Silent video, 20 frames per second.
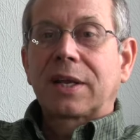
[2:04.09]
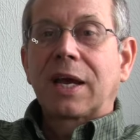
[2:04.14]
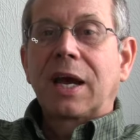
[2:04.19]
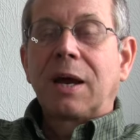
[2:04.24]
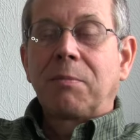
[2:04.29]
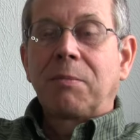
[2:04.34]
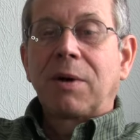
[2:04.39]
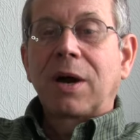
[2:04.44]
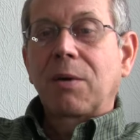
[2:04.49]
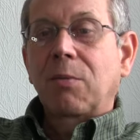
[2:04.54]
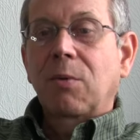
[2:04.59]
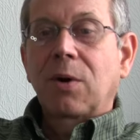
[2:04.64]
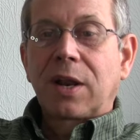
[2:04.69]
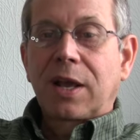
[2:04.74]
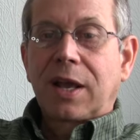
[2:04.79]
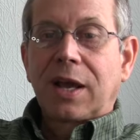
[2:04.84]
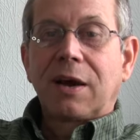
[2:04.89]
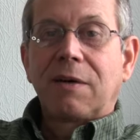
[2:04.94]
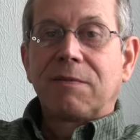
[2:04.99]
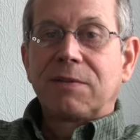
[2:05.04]
that might want
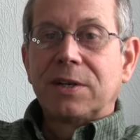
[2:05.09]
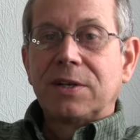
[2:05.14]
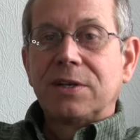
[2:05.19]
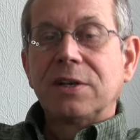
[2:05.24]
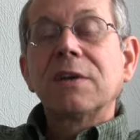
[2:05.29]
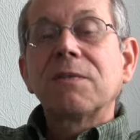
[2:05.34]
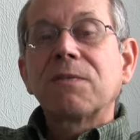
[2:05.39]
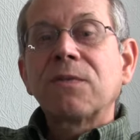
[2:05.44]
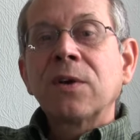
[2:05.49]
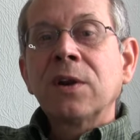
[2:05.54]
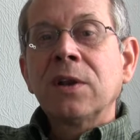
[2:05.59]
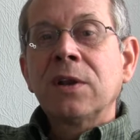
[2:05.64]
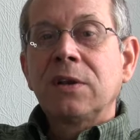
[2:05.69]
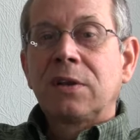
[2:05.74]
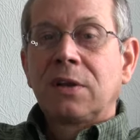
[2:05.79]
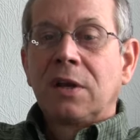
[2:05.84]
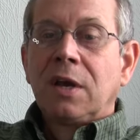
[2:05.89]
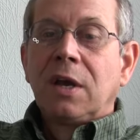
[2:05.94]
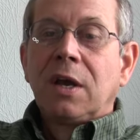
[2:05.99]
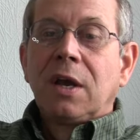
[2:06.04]
to have a
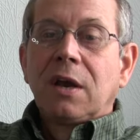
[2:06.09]
different